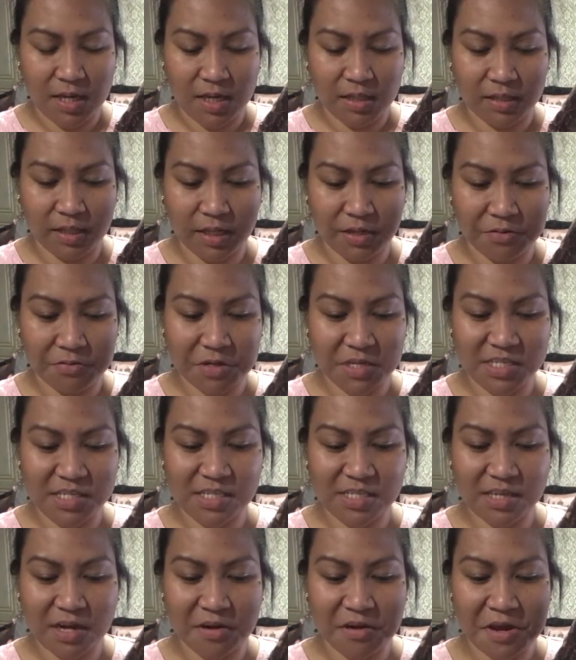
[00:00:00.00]
The
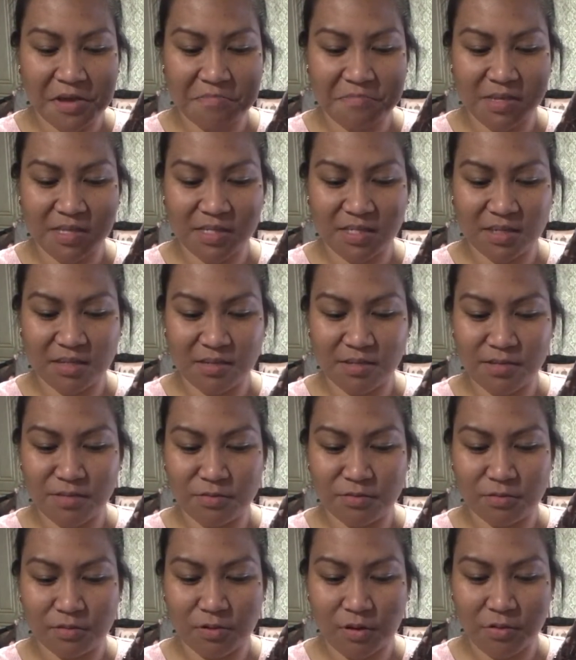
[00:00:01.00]
ingredients are hibiscus,
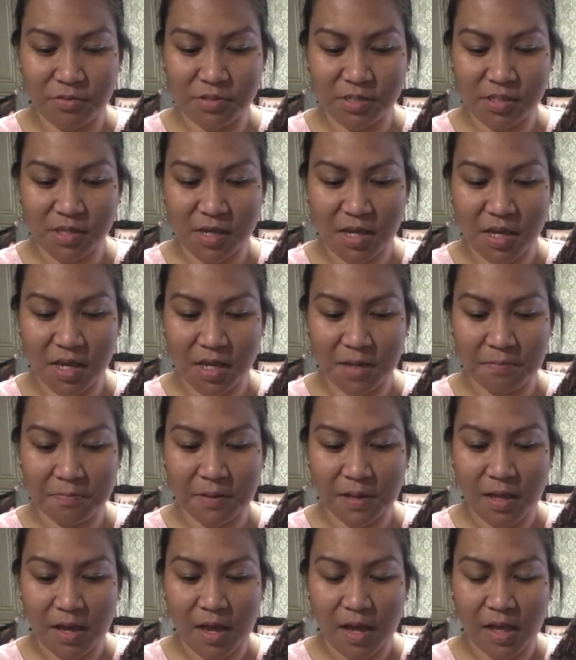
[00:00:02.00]
rose hip,
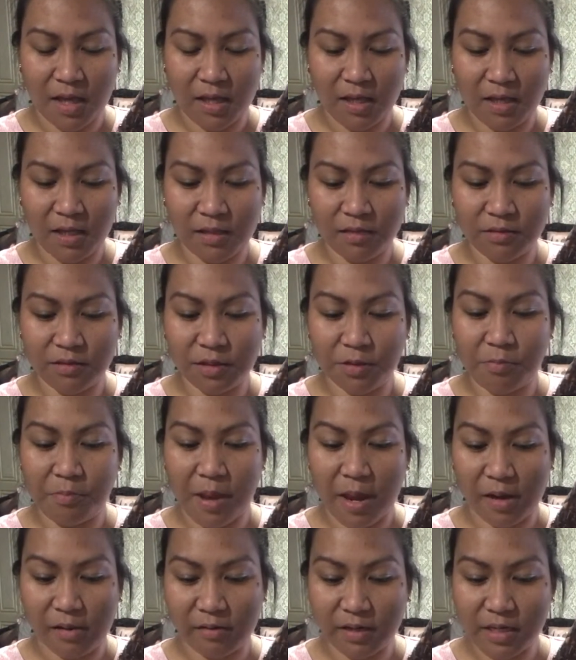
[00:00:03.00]

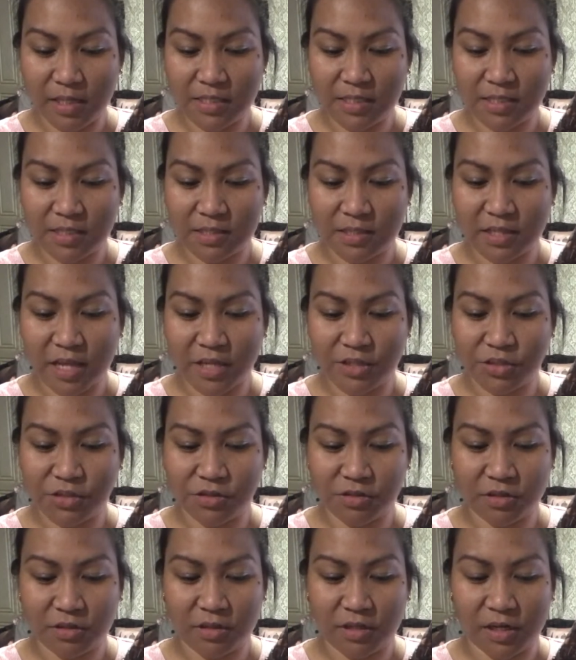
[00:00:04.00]
elderberries,
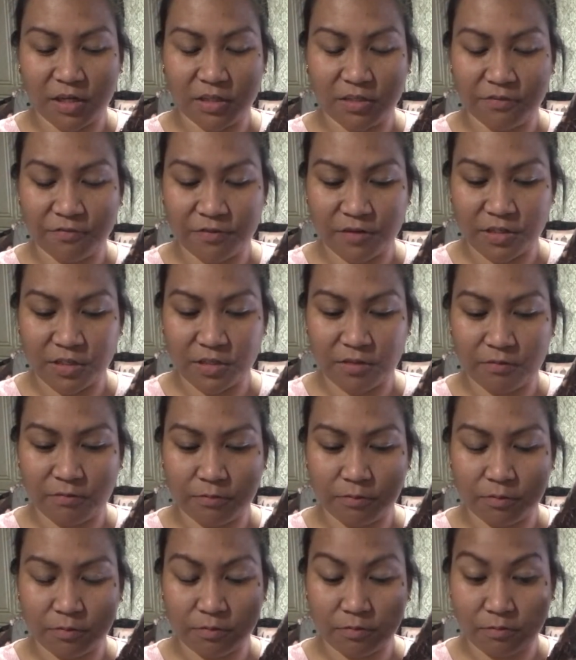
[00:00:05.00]
natural artificial
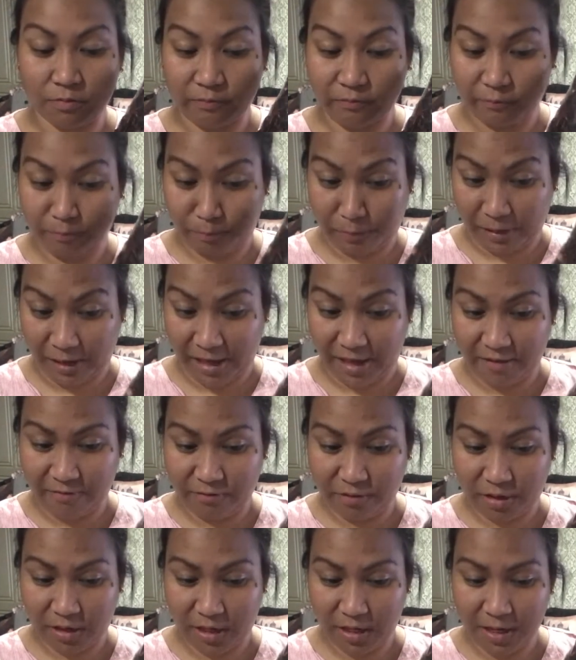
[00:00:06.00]

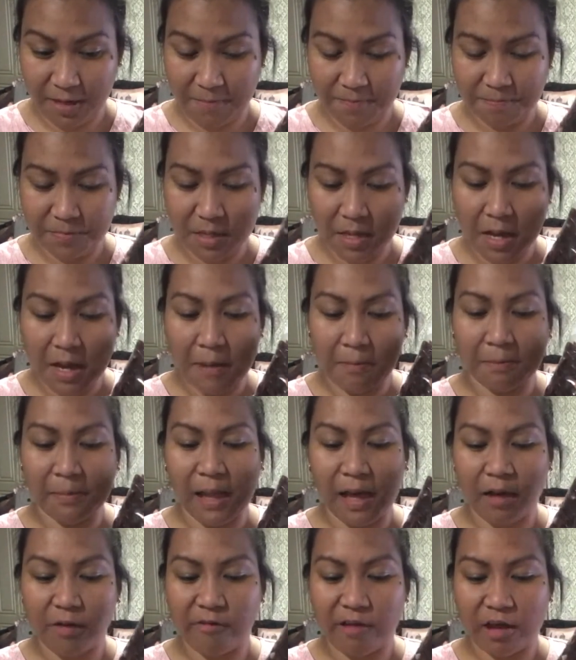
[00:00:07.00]
flavoring,
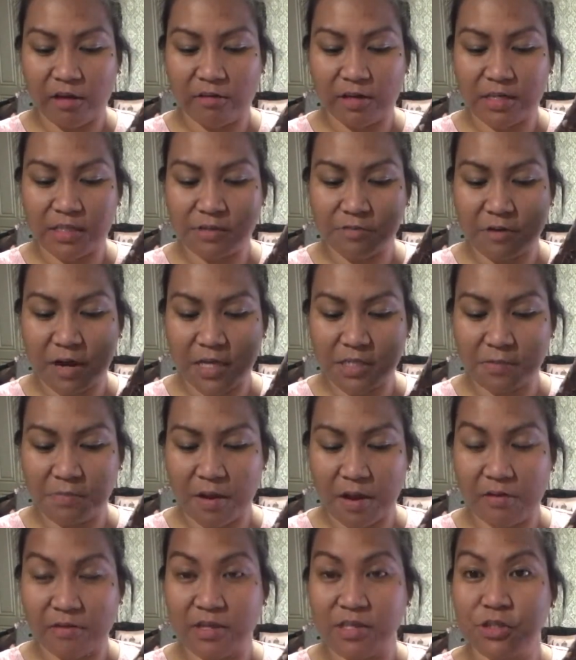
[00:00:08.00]
blackberries,
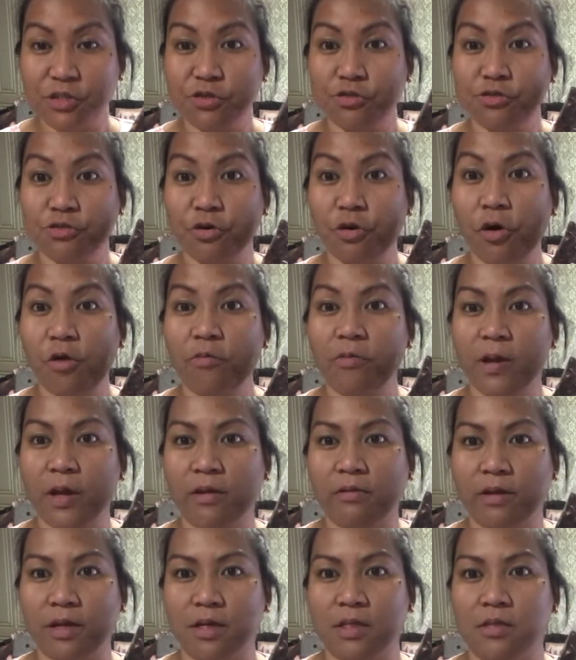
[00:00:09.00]
raspberries,
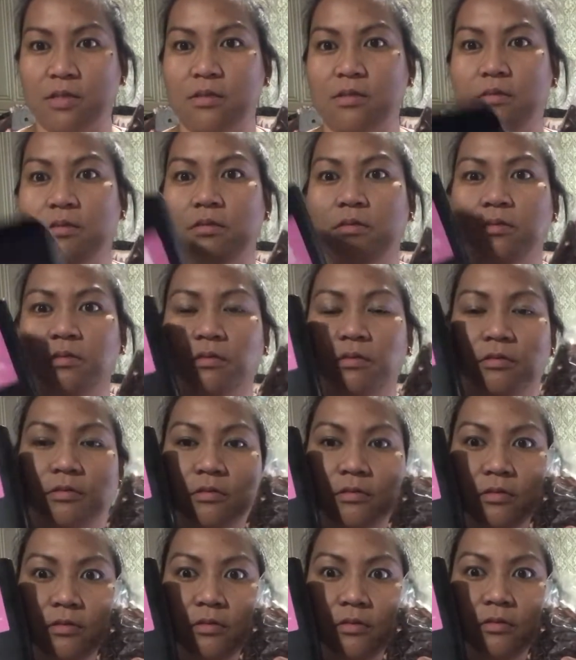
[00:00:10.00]
strawberries. Oh
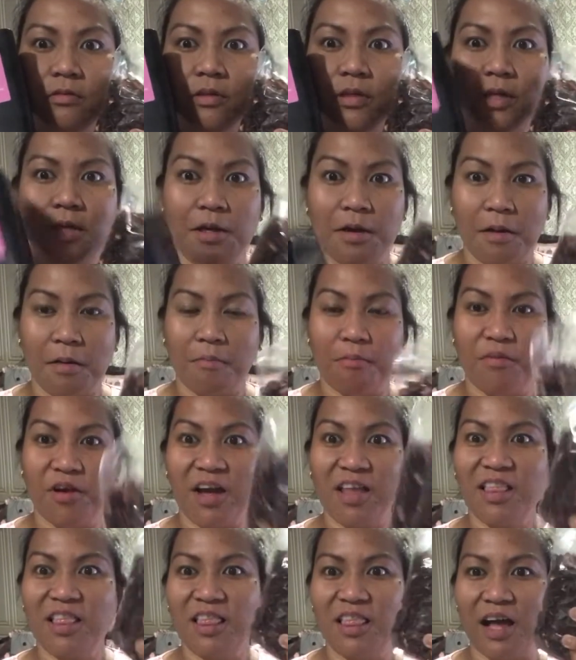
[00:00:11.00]
god,
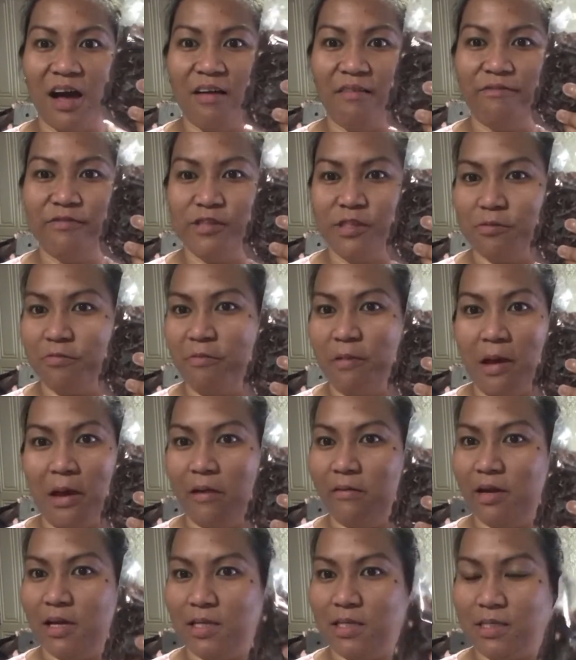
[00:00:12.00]
Brad loves
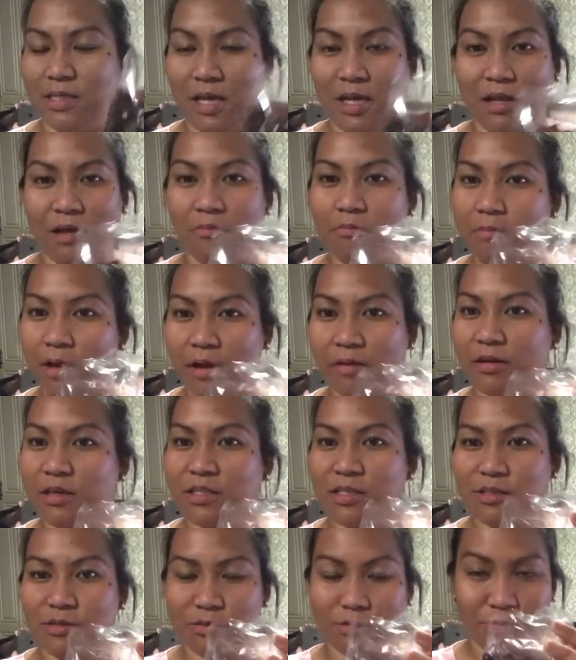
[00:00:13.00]
berries. I love
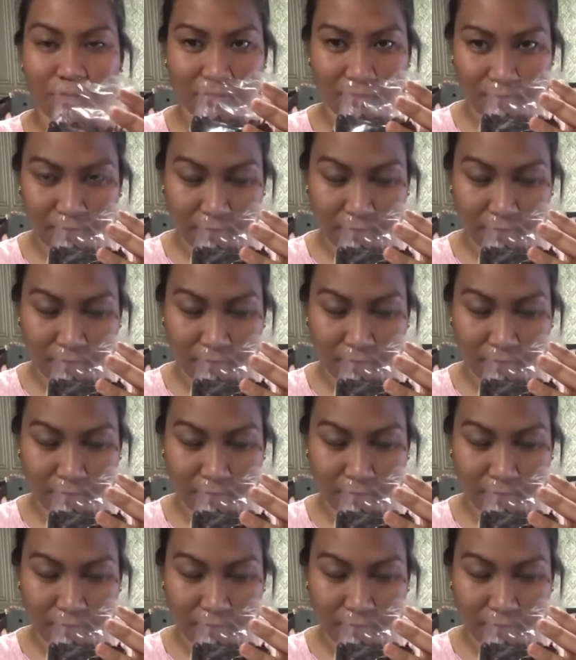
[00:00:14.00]
berries too.